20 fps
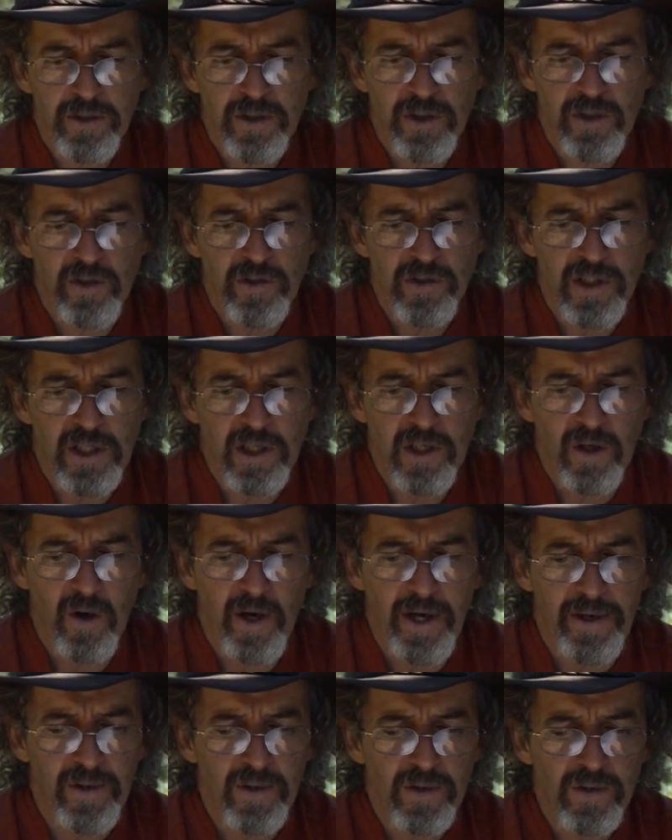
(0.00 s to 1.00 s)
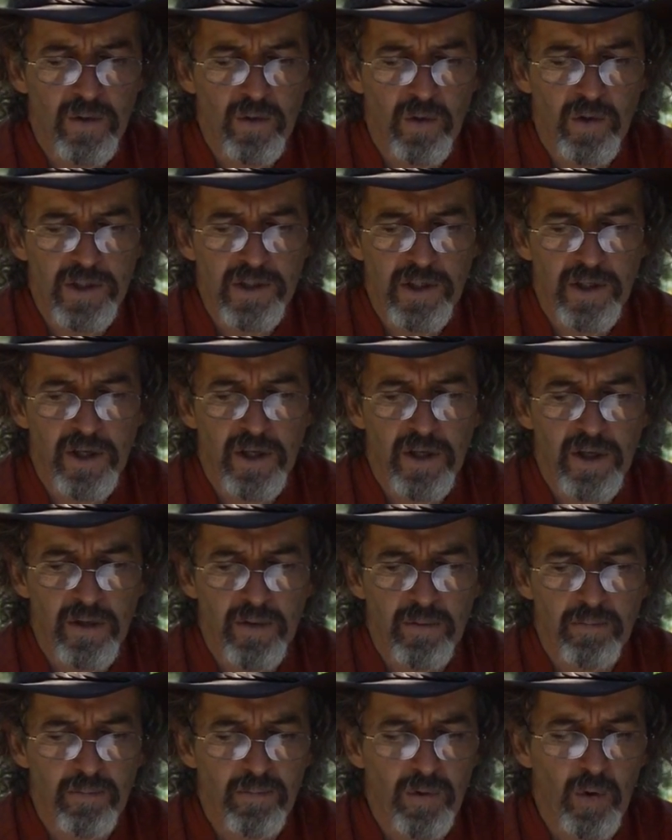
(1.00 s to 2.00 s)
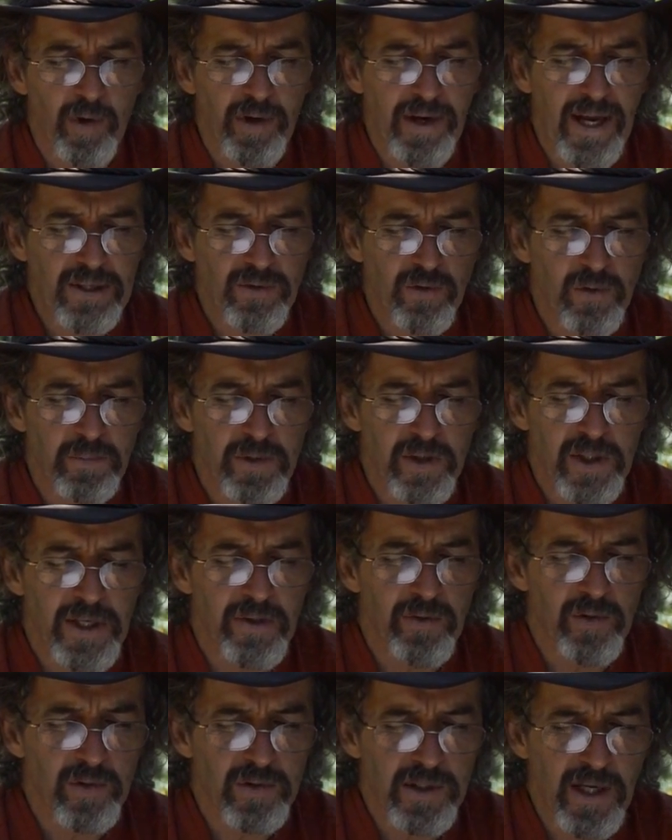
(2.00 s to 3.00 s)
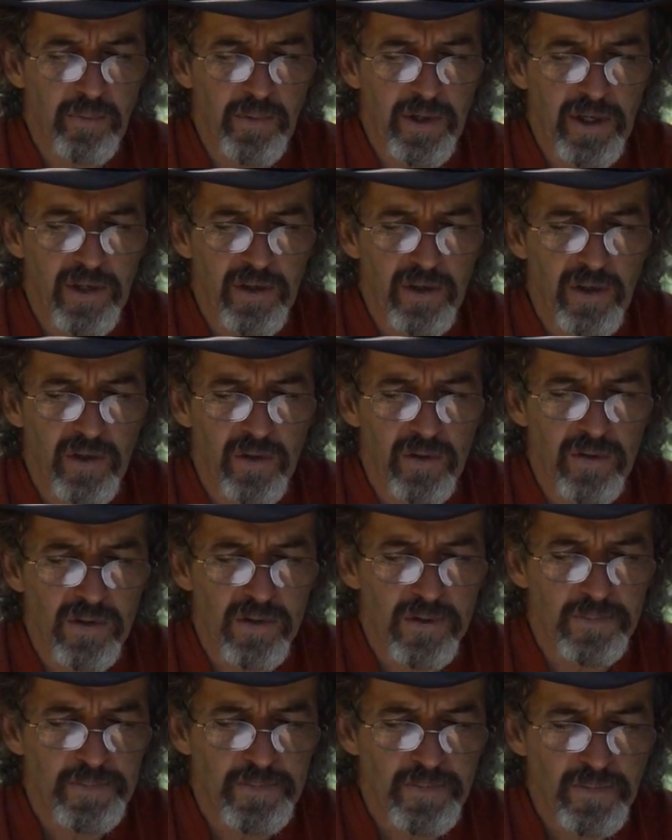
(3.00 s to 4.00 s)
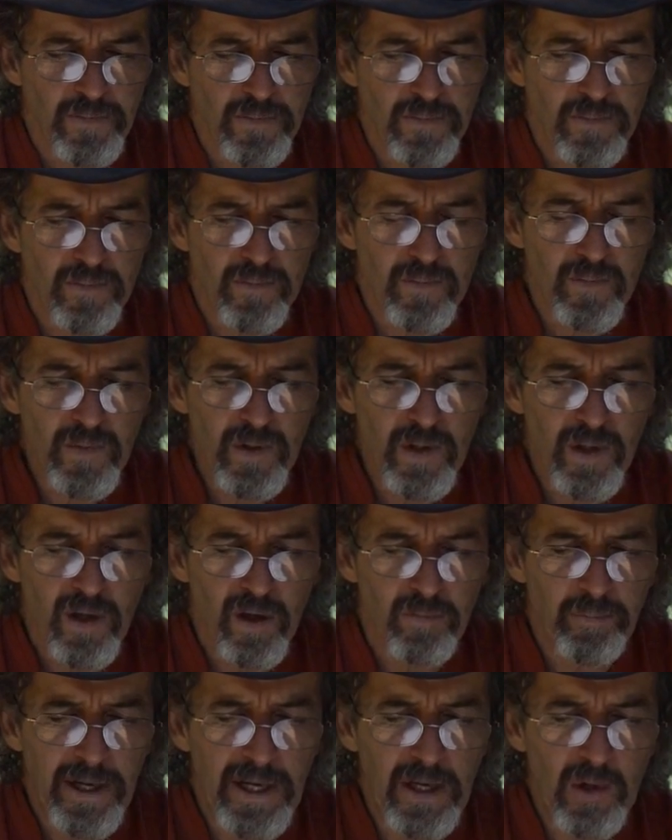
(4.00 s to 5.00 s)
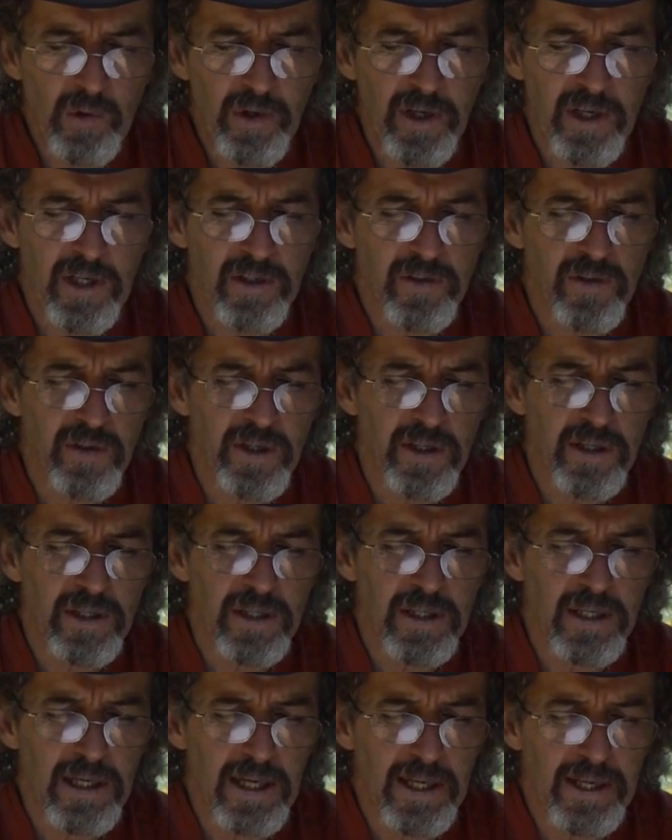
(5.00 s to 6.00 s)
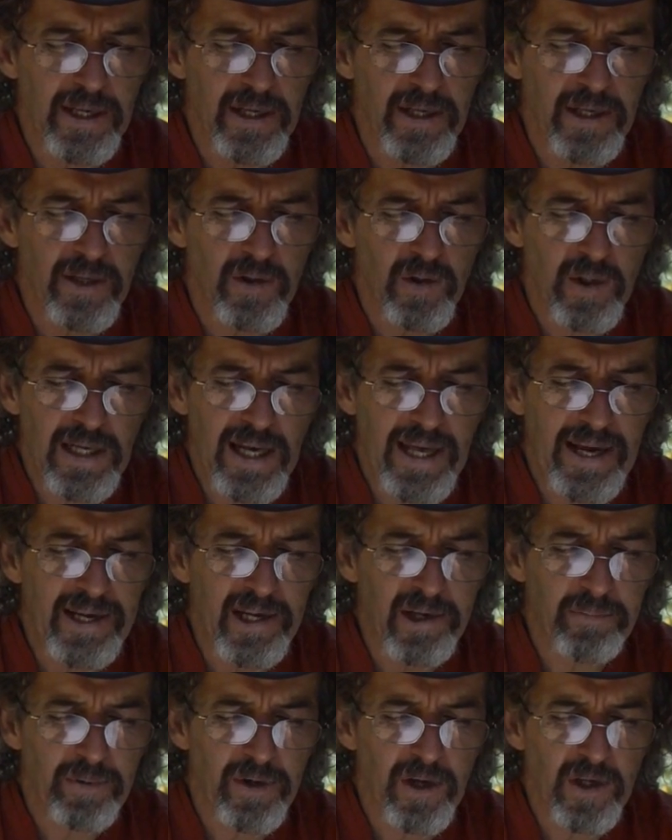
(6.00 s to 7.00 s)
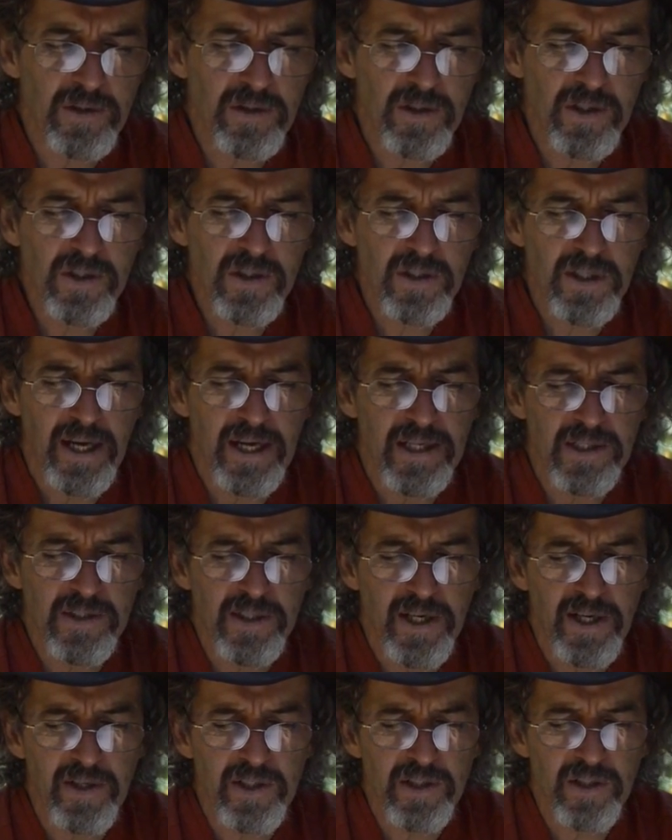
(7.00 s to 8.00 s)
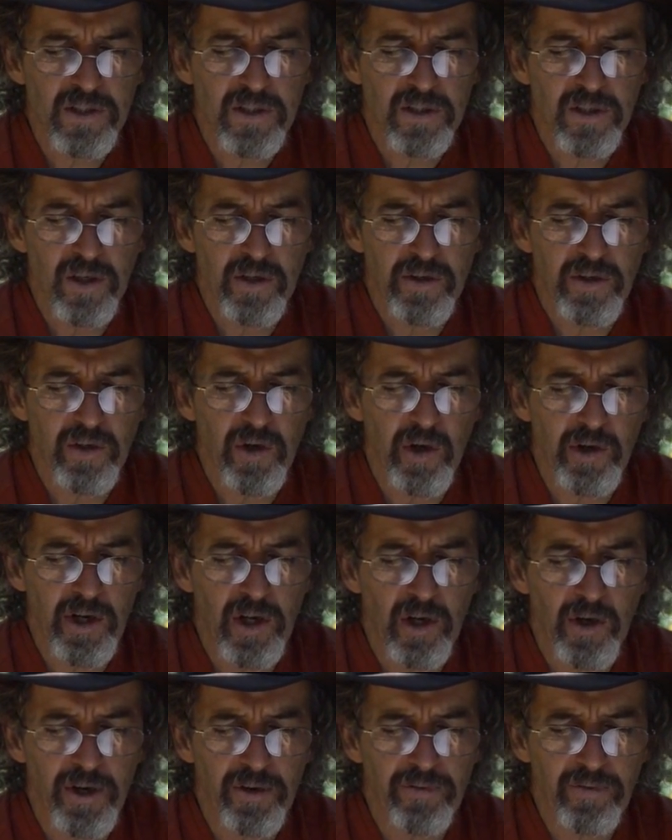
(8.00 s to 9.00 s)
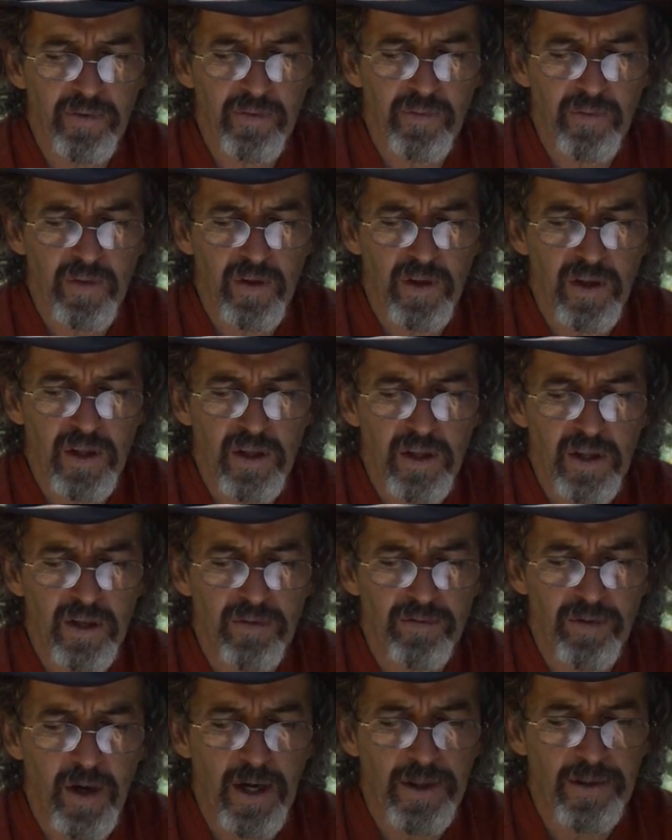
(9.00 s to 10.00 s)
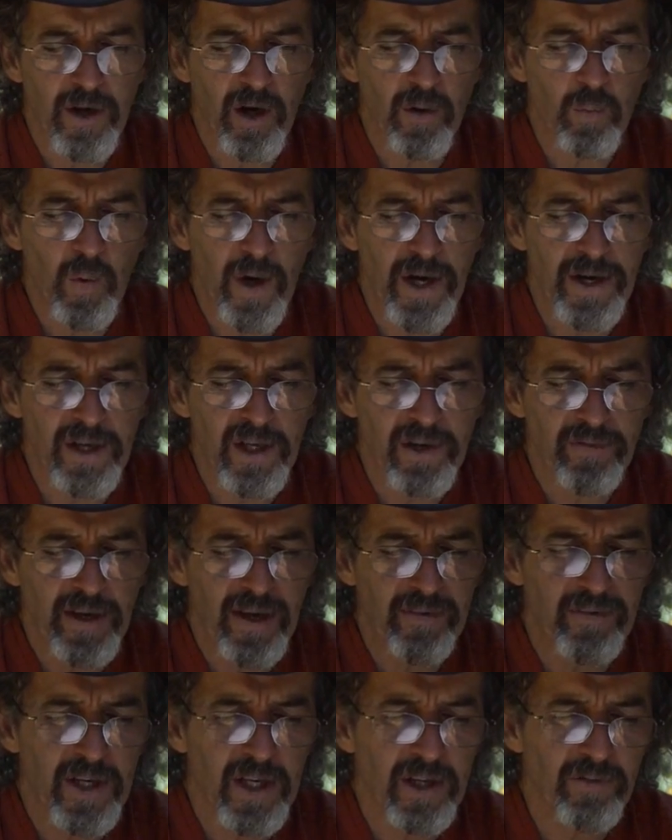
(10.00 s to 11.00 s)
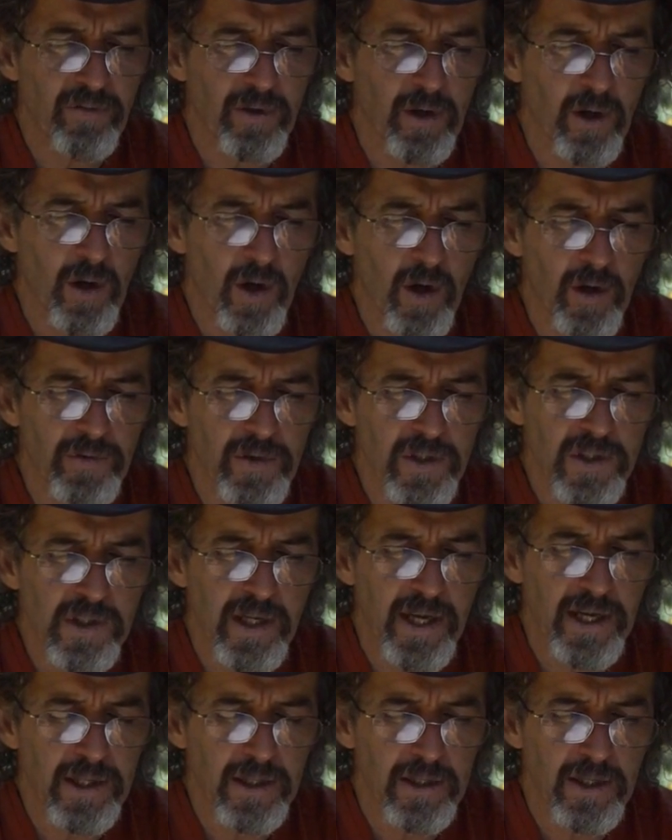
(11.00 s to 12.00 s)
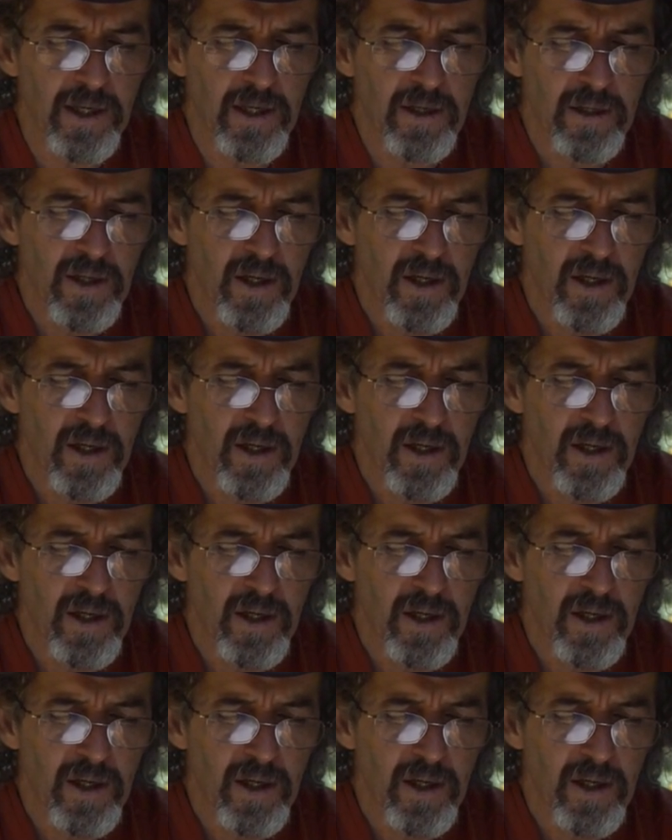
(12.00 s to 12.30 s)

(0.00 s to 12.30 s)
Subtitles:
to using liners, or is there more natural materials that we can use? I've been looking into the glaying process, as there is not a lot of info out there. I'm wondering if you have any info on this technique.